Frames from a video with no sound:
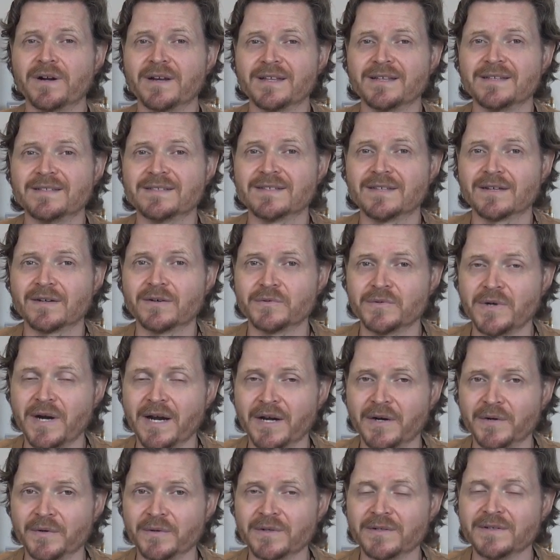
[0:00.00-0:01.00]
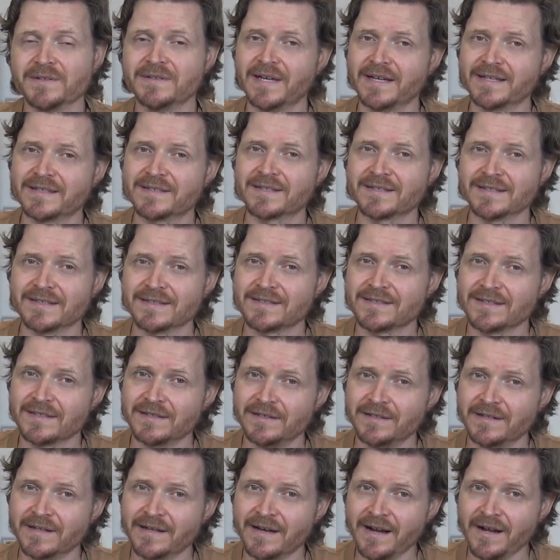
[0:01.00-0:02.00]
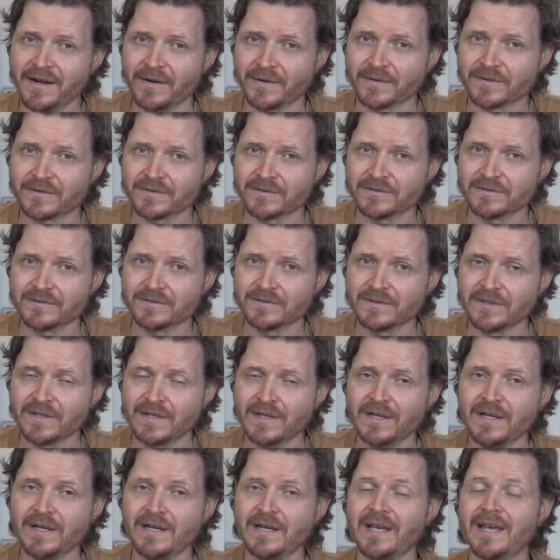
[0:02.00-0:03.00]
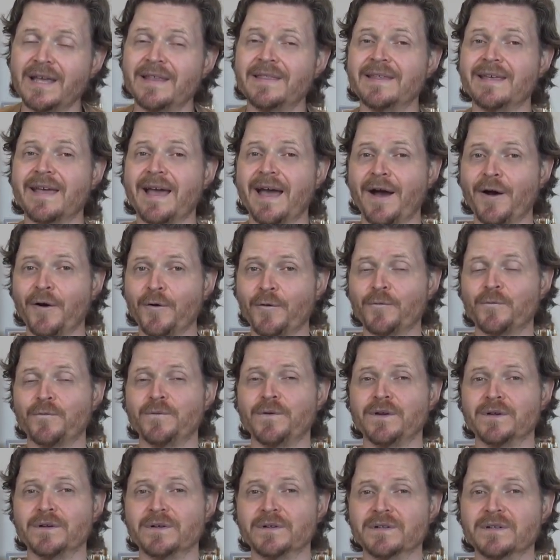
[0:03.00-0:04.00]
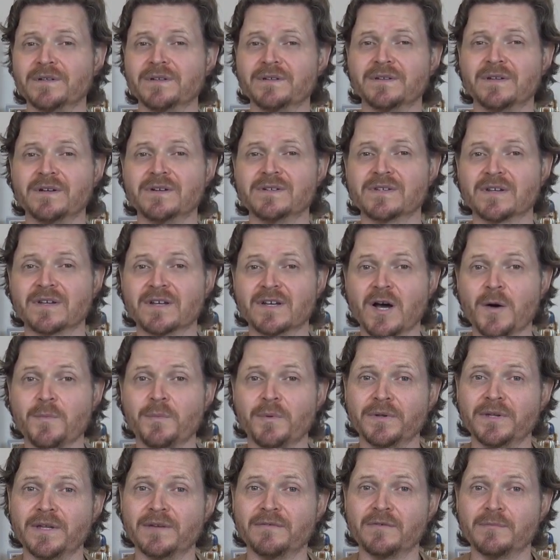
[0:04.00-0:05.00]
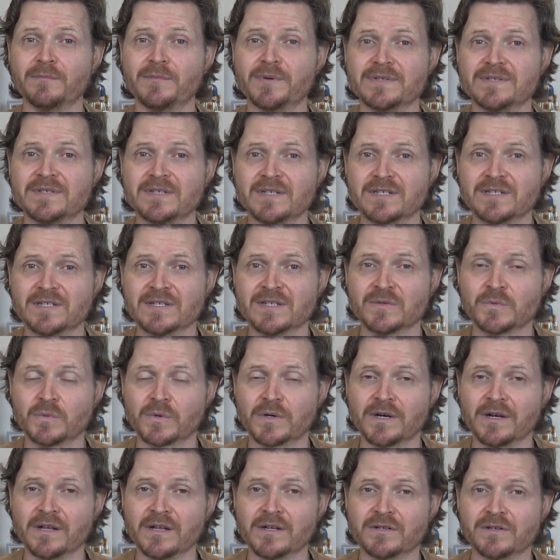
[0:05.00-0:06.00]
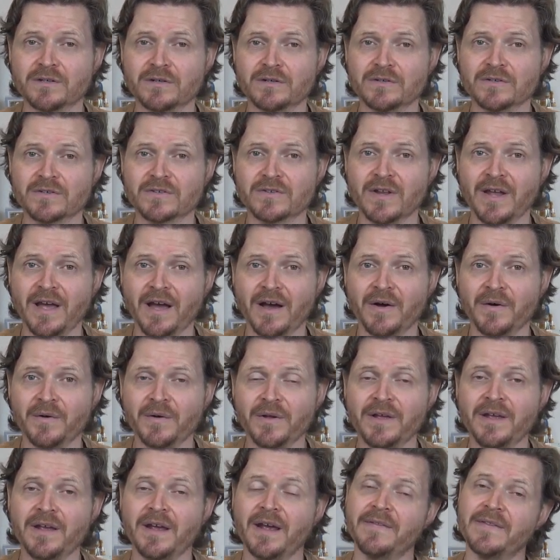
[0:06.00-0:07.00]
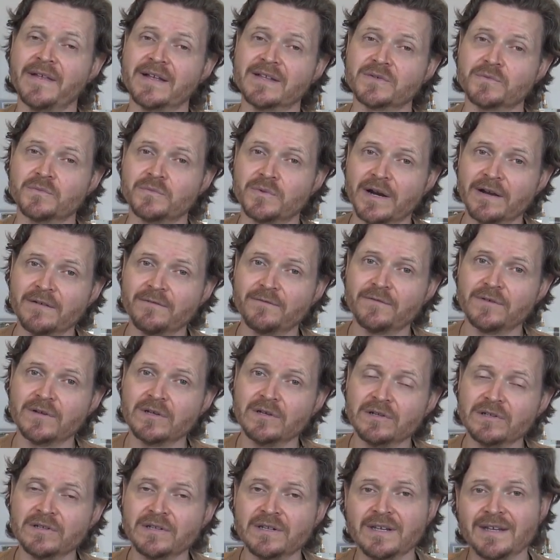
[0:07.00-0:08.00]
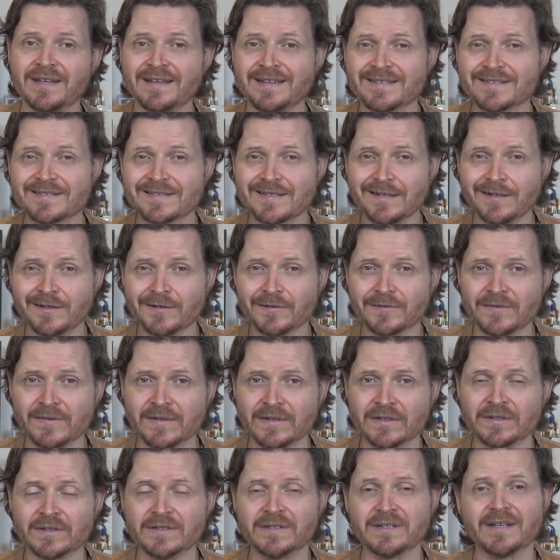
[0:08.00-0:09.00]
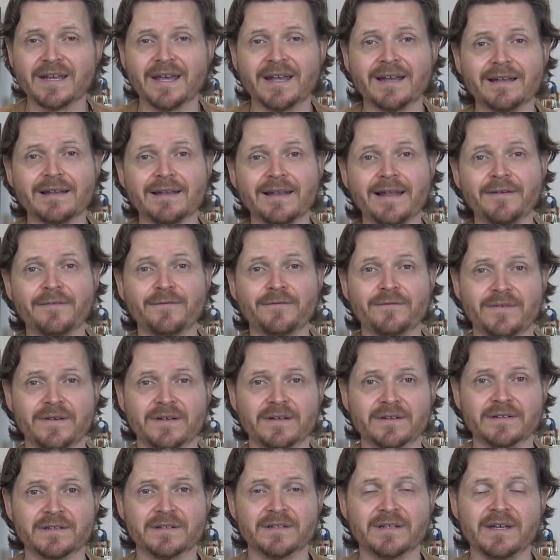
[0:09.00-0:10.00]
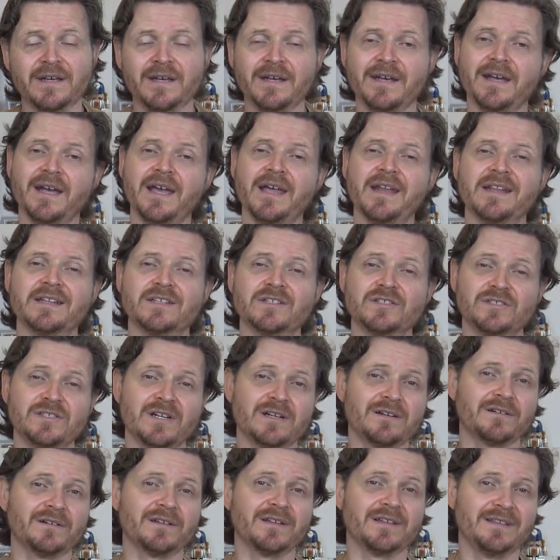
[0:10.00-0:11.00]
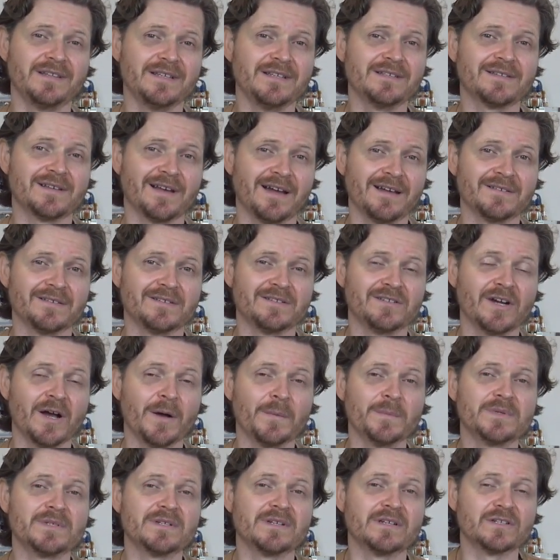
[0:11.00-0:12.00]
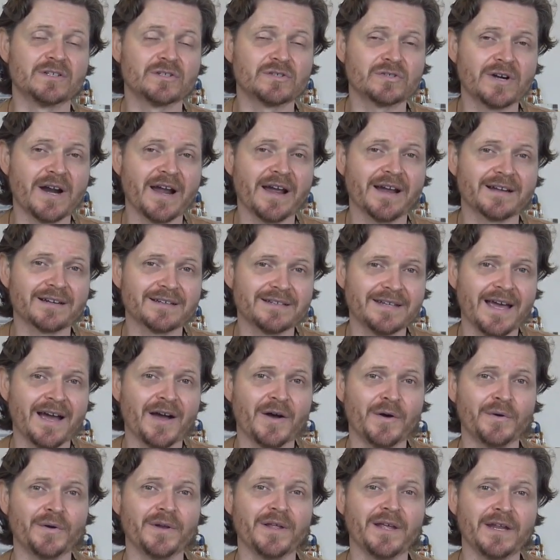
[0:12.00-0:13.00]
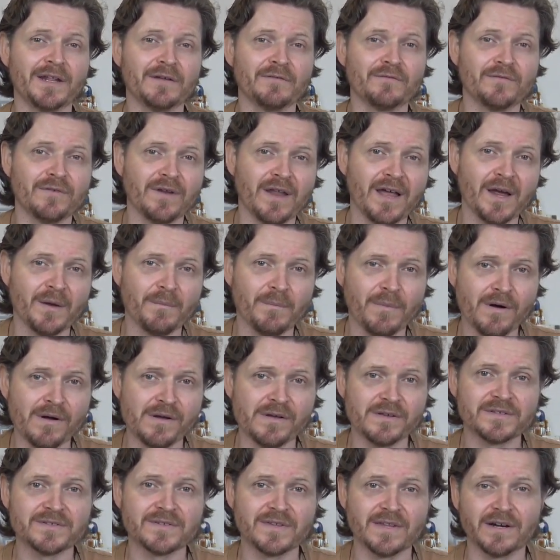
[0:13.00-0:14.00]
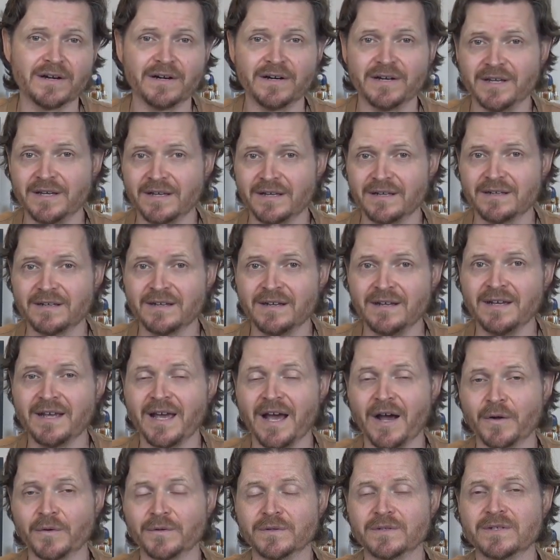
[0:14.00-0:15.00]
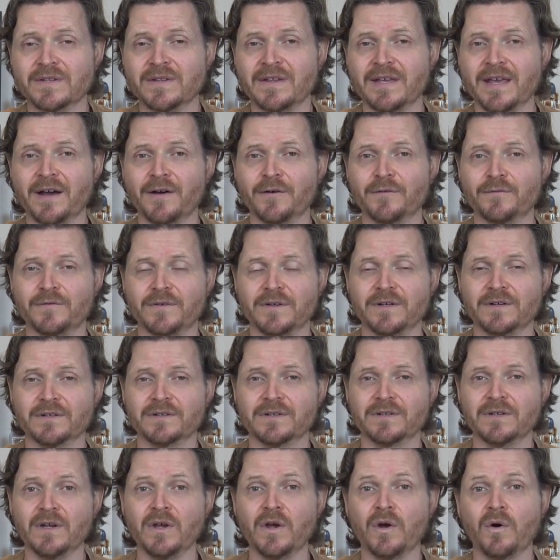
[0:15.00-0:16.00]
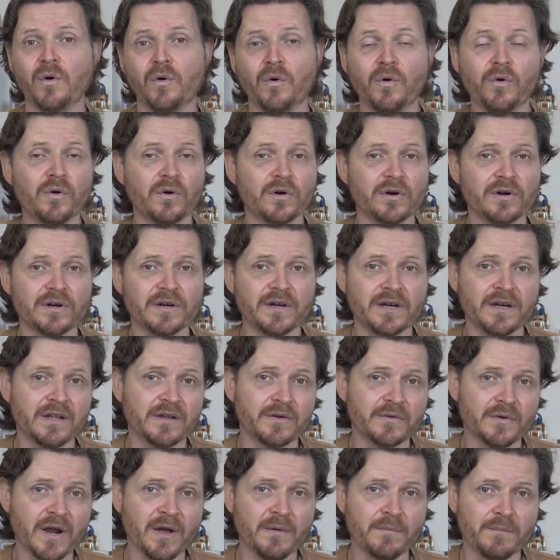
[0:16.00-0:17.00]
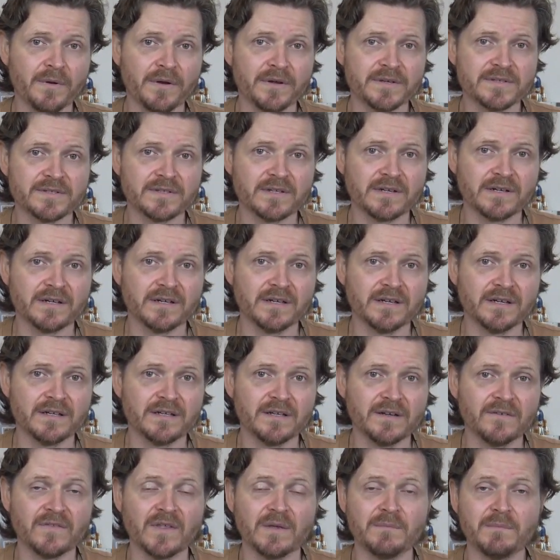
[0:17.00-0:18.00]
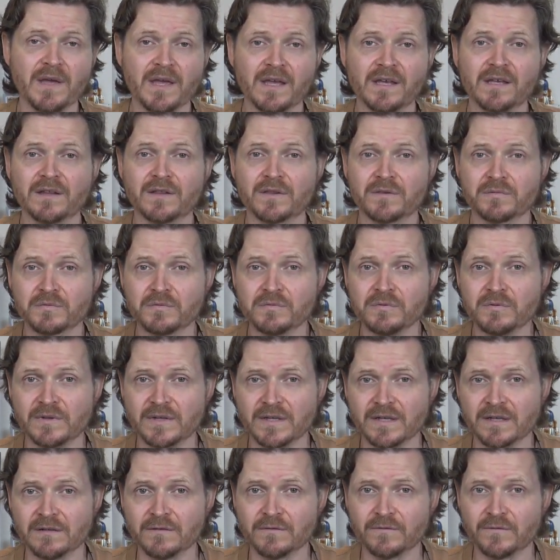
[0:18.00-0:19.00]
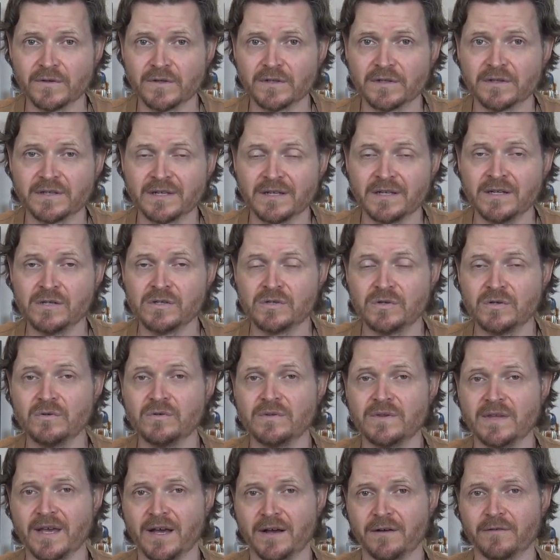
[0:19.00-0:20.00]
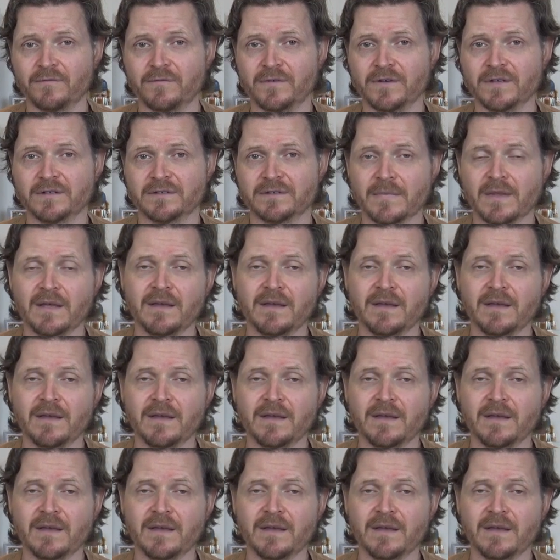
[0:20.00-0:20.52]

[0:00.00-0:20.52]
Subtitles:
it hits the ground, that's considered an out. In the outfield, there's a couple different positions we're going to introduce now, and that's right field, center field, and left field. And it's generally these guys' jobs to track down any fly balls that are hit out into the outfield, or any ground balls that are hit if they make it through the infield and into the outfield.